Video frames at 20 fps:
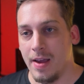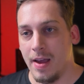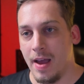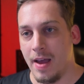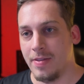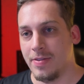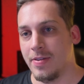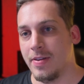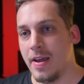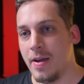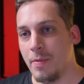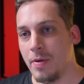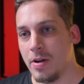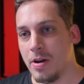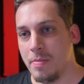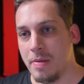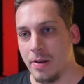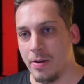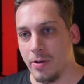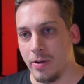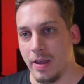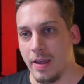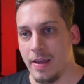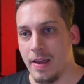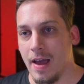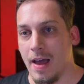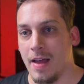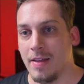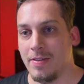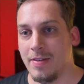and today we're going to be
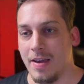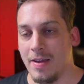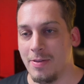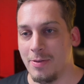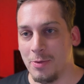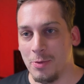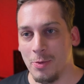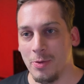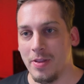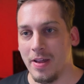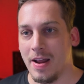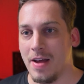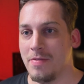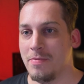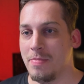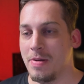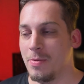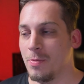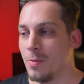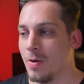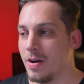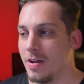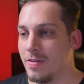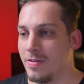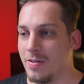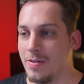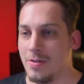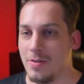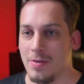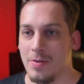looking at a tool that I've been wanting
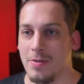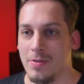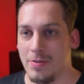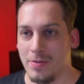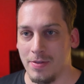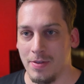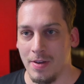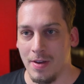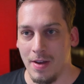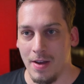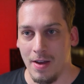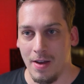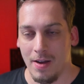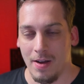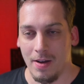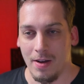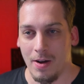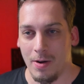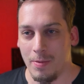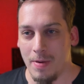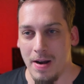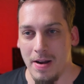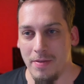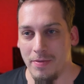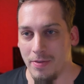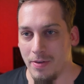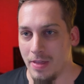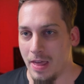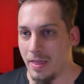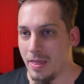to use already
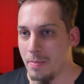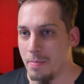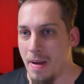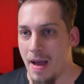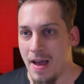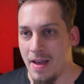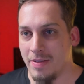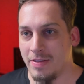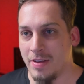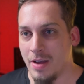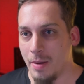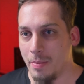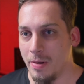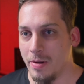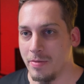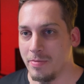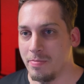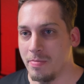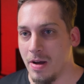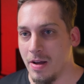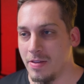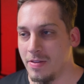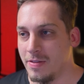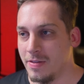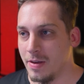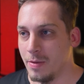for like the past couple of months.